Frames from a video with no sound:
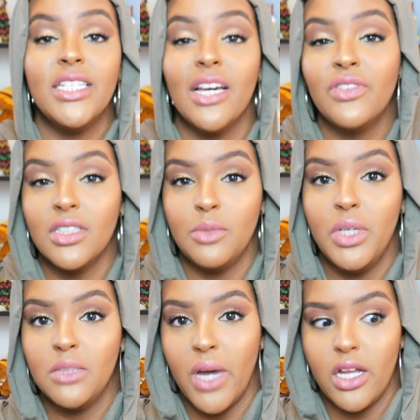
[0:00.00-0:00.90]
definitely
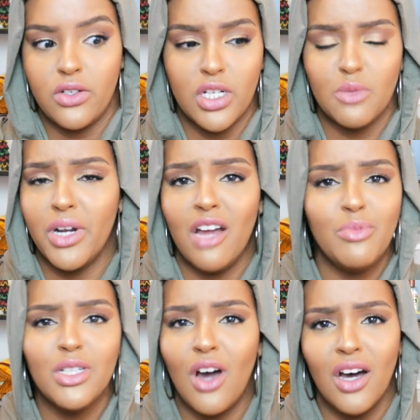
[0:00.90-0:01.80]
piqued my interest. But I've
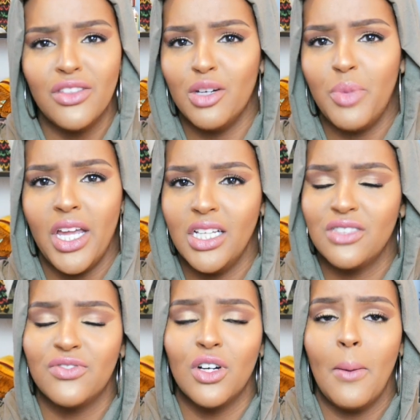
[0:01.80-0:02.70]
been on their
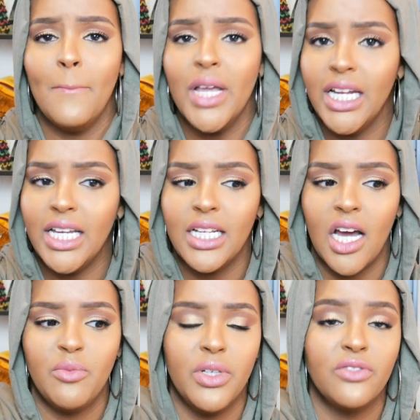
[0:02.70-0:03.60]
page for a minute.
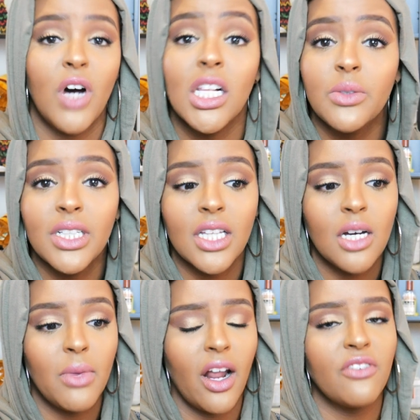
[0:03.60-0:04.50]
I've been following
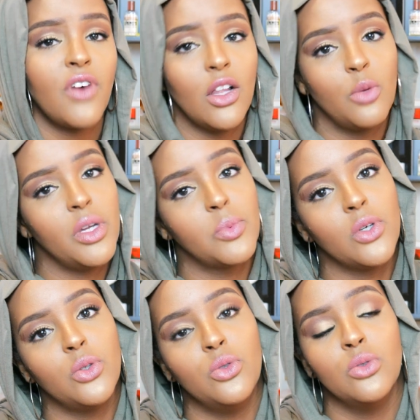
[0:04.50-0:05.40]
them, and I follow
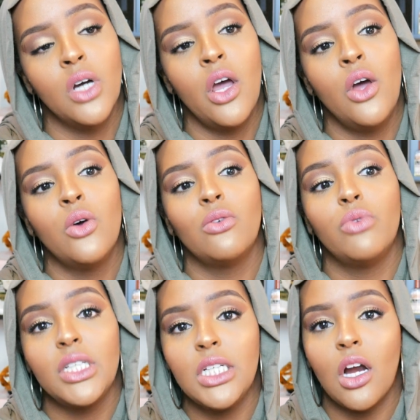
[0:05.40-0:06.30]
people who
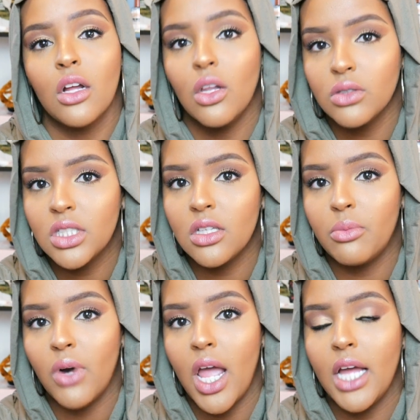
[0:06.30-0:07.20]
really are close to the
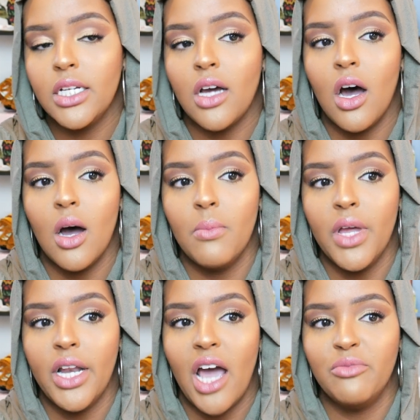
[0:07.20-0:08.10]
brand um,
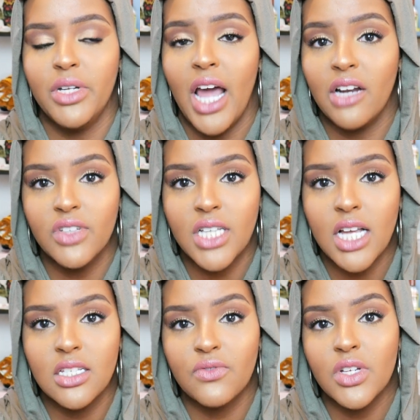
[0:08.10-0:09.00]
and have been
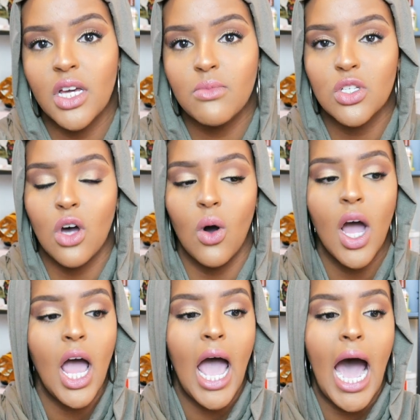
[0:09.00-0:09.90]
advertising for them, so
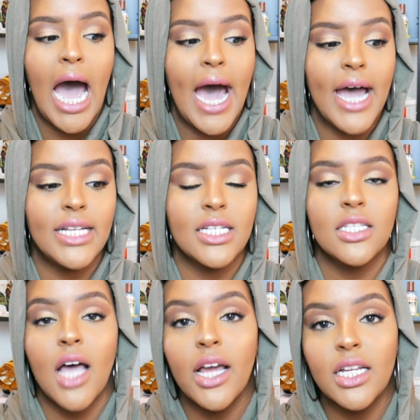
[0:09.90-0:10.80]
I
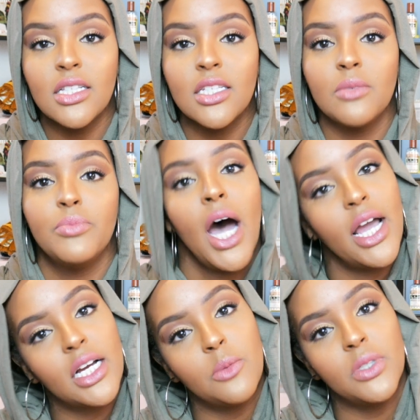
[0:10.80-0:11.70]
decided to
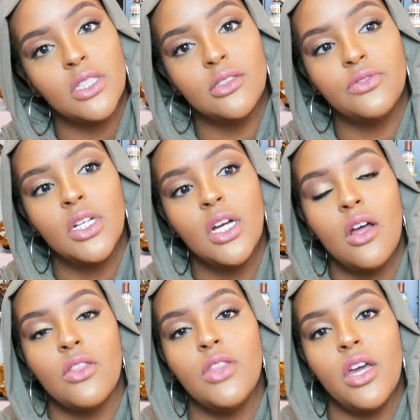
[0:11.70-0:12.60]
buy a couple of
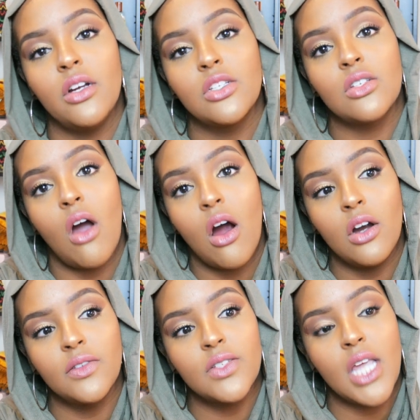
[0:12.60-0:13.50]
their
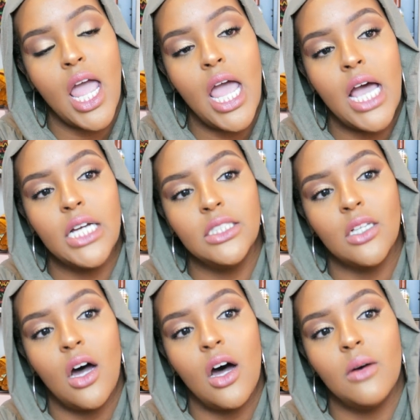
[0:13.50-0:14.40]
scarves, and
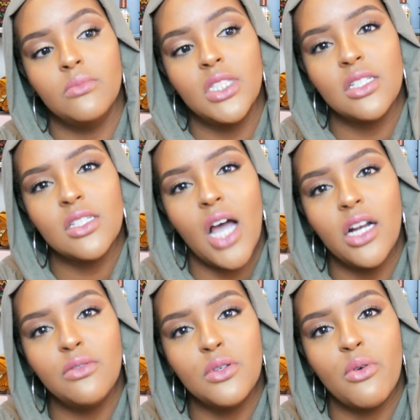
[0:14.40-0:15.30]
um, this is
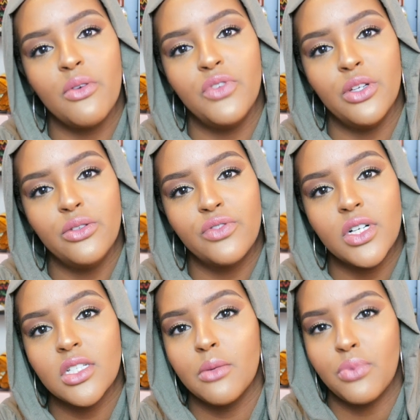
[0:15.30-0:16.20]
kind of a review,
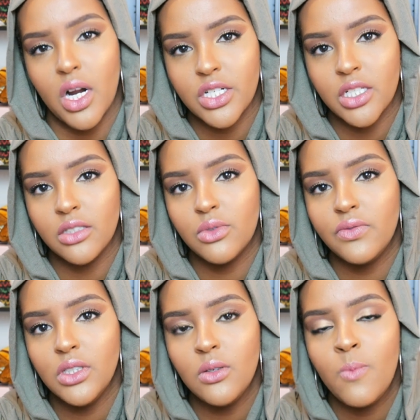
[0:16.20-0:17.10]
first impression
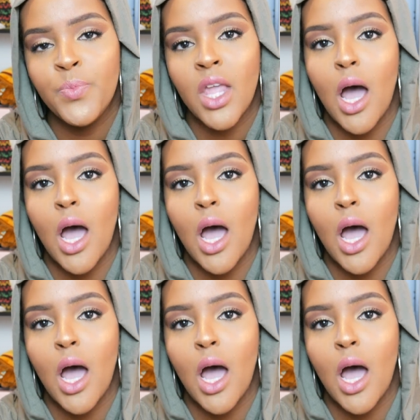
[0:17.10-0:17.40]
review.